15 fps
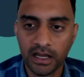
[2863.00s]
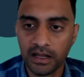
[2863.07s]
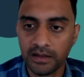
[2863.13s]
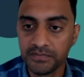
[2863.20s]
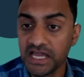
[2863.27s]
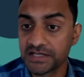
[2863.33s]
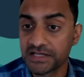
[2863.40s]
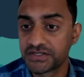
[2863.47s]

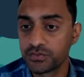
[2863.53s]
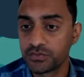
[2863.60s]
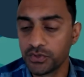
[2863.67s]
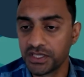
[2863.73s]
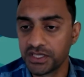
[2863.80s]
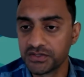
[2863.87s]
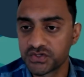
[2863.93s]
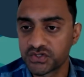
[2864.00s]
Um, yes,
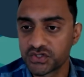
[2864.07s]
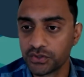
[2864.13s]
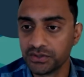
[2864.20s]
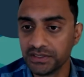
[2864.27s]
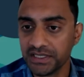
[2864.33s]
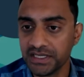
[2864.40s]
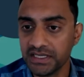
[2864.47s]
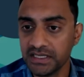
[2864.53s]
we can
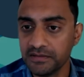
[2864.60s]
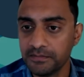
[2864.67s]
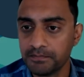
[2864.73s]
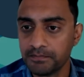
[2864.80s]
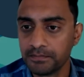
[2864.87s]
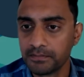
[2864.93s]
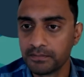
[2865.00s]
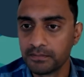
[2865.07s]
certainly
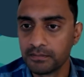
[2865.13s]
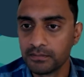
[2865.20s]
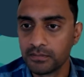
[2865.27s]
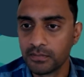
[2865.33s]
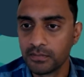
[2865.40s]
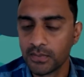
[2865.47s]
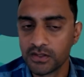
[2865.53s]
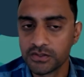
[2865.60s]

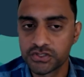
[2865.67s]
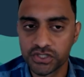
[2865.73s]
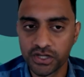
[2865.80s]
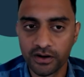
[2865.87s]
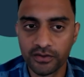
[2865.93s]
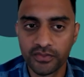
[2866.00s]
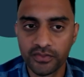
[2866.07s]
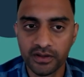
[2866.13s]

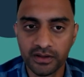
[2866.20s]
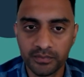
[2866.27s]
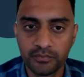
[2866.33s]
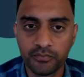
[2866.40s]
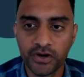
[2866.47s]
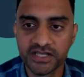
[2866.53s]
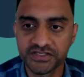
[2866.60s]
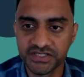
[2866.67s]
share the
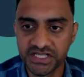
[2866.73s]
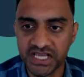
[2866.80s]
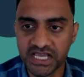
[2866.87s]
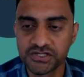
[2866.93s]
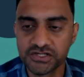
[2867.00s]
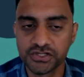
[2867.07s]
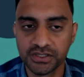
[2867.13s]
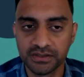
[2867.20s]

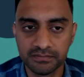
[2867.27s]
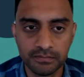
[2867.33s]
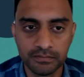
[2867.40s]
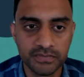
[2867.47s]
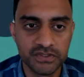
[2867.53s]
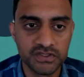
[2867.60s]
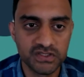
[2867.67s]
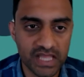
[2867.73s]

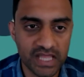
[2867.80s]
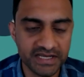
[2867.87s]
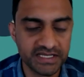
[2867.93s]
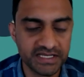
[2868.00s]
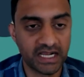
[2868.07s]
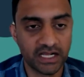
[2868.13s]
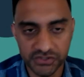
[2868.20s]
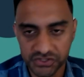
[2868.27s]
presentation slide
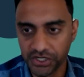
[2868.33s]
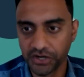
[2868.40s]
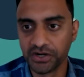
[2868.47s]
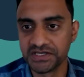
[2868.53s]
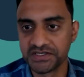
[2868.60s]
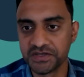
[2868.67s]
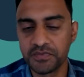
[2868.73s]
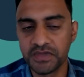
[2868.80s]
deck. I'll share
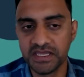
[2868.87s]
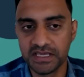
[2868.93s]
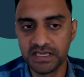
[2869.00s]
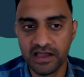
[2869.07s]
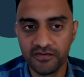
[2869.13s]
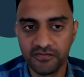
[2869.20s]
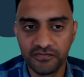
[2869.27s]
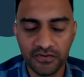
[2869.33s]
it as a
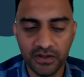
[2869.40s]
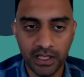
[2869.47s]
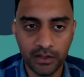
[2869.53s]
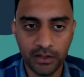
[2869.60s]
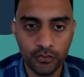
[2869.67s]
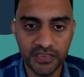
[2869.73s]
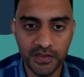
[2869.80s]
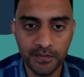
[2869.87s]
PDF uh,
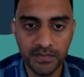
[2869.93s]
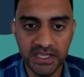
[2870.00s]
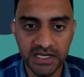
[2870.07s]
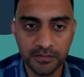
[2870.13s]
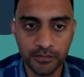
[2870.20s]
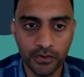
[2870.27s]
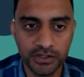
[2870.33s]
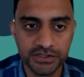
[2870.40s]
with the
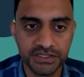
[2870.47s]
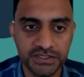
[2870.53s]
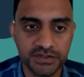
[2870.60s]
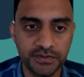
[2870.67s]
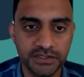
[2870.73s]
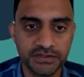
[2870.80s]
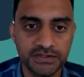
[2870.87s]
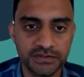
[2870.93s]
meeting
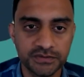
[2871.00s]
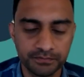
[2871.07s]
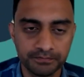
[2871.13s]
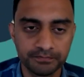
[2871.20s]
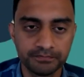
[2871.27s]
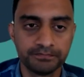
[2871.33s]
participants.